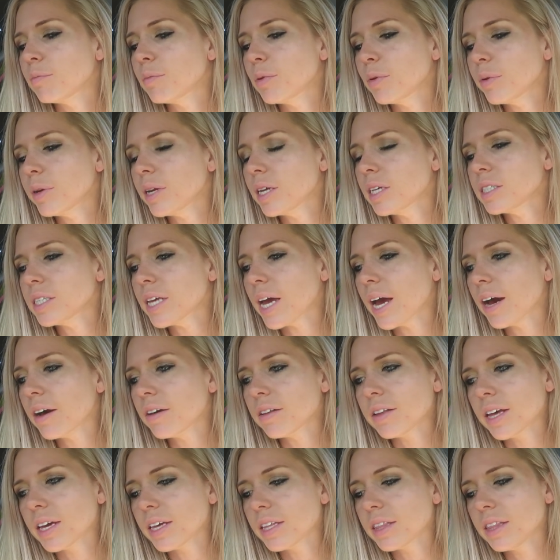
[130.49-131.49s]
But when it's
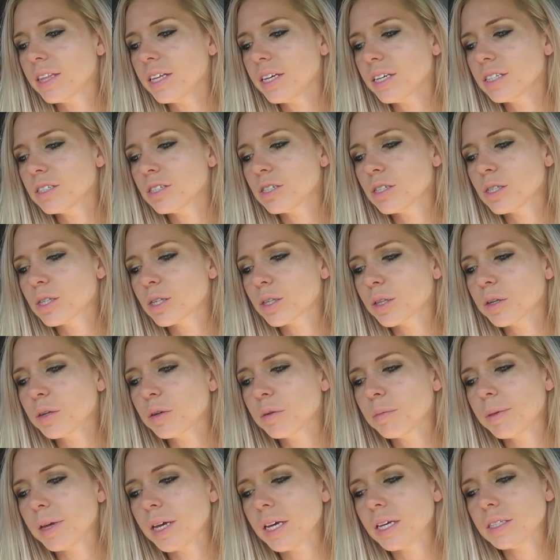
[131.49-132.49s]
out like this, just a
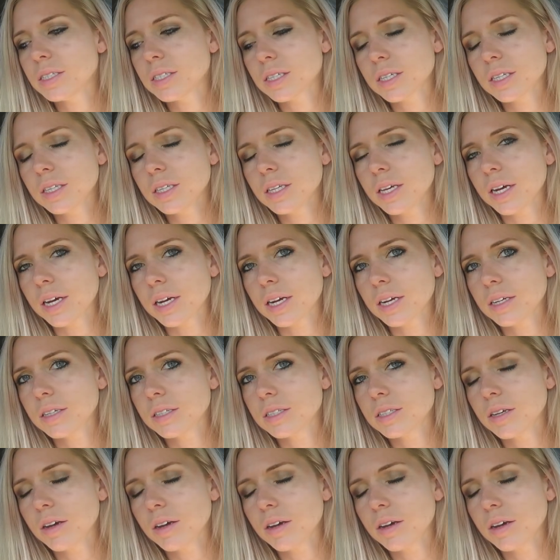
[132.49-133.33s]
little bit, it's clear.